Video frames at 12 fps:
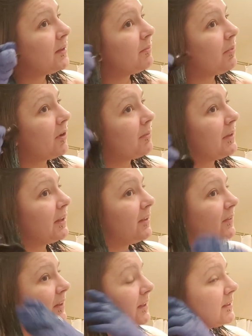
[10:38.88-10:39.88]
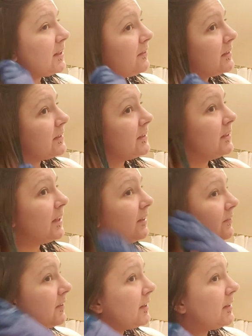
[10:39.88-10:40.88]
Apartment living is obviously
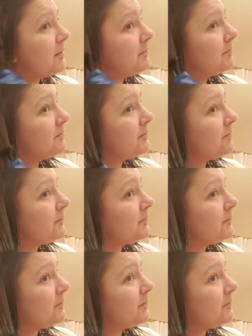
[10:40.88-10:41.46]
not for him.